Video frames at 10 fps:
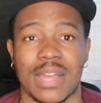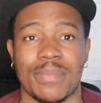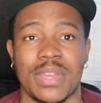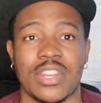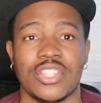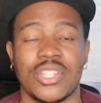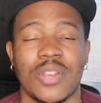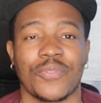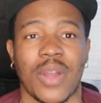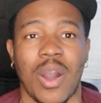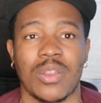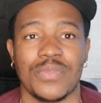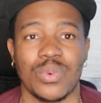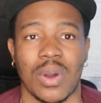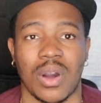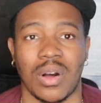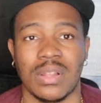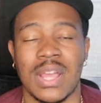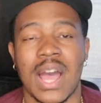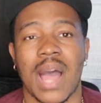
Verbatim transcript: I'm here to cheer for all of you all.